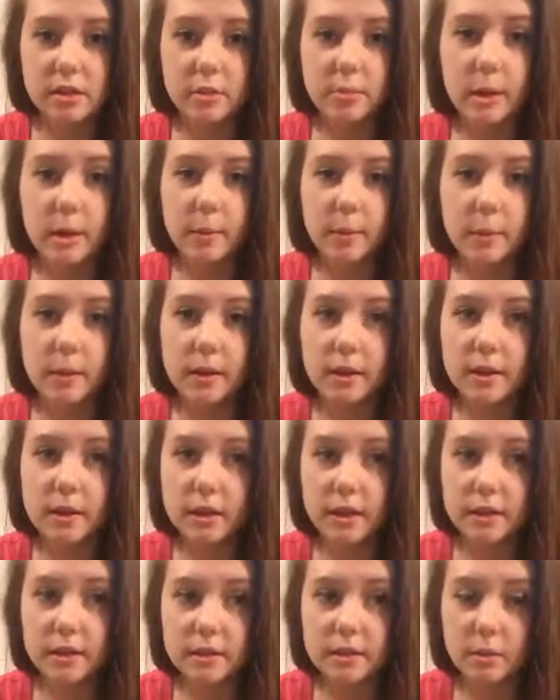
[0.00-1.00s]
you're probably going to
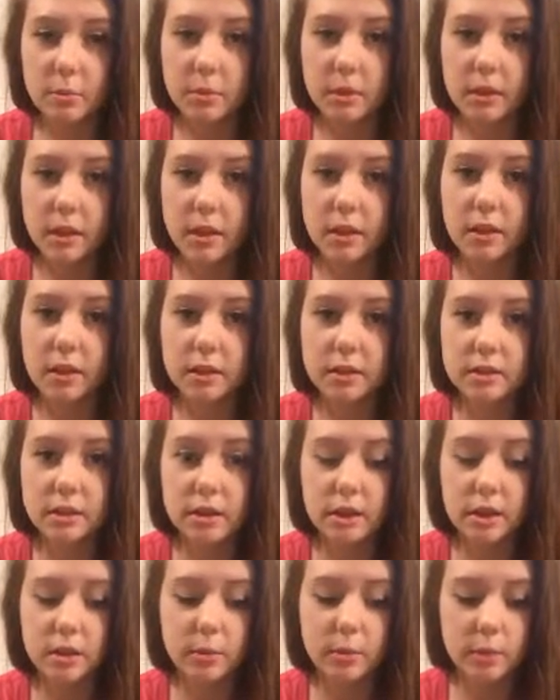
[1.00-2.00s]
need something that's a
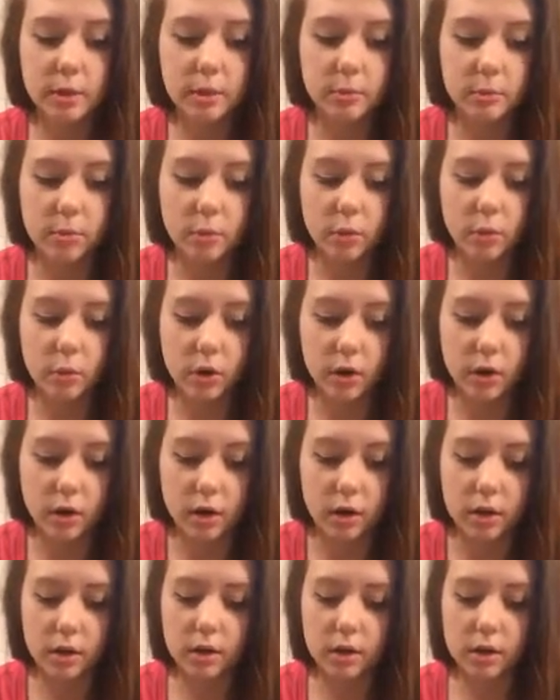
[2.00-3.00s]
little bit
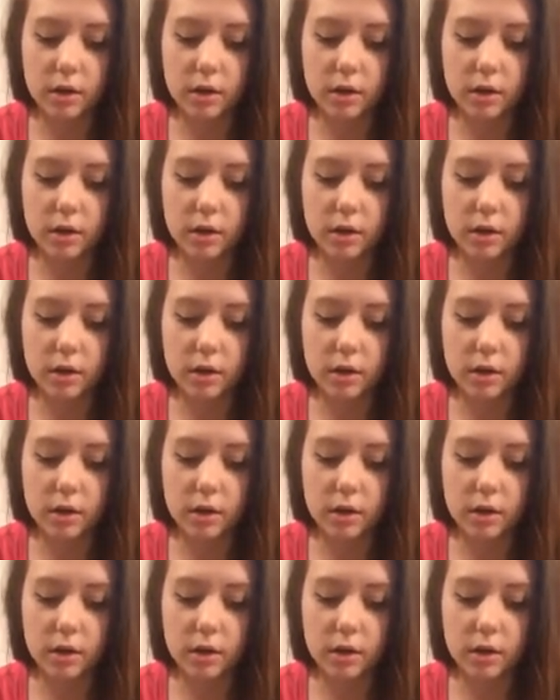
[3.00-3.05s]
more